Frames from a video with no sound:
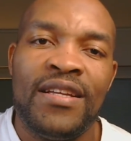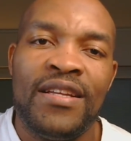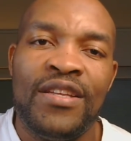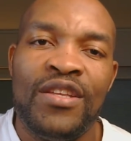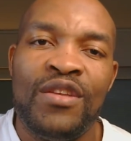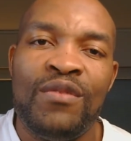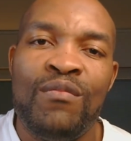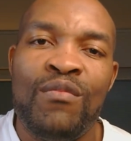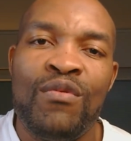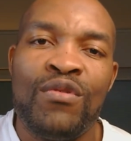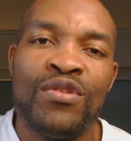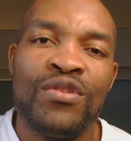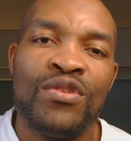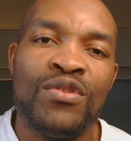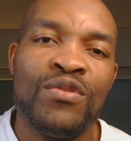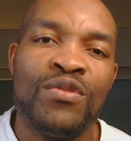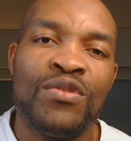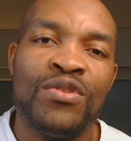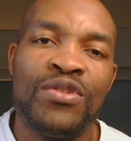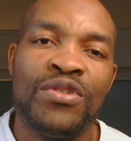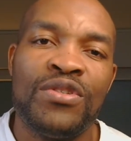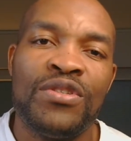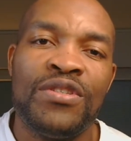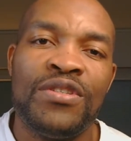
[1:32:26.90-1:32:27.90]
must
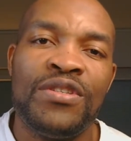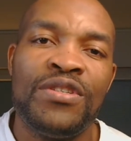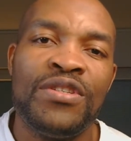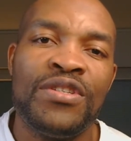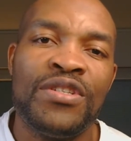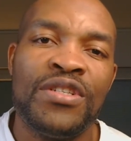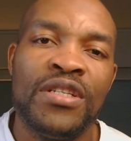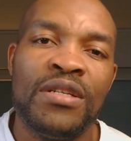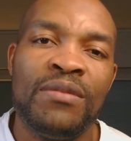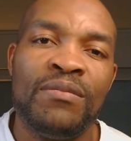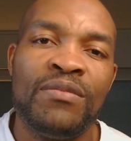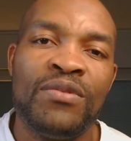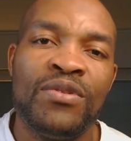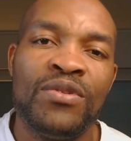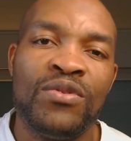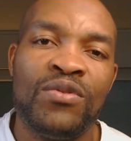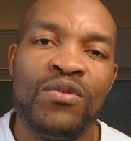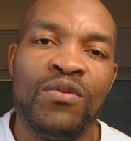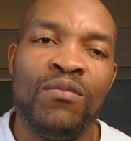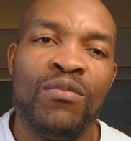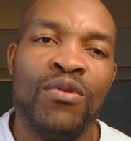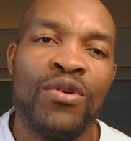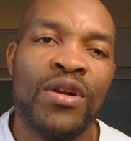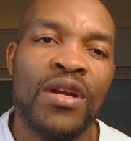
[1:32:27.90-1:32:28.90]
use stream through
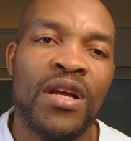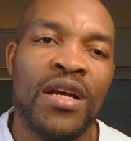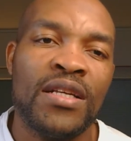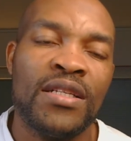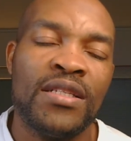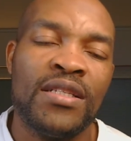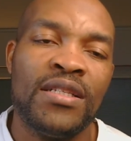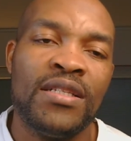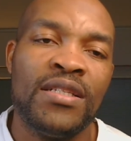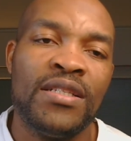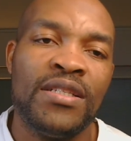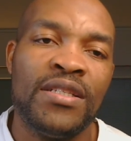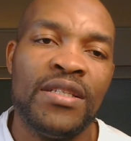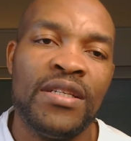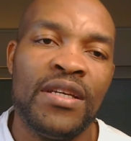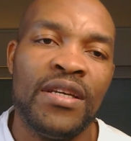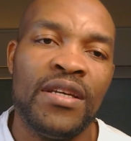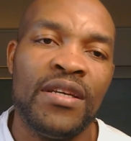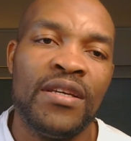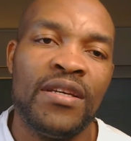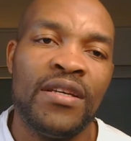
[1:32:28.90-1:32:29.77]
broadcasting share.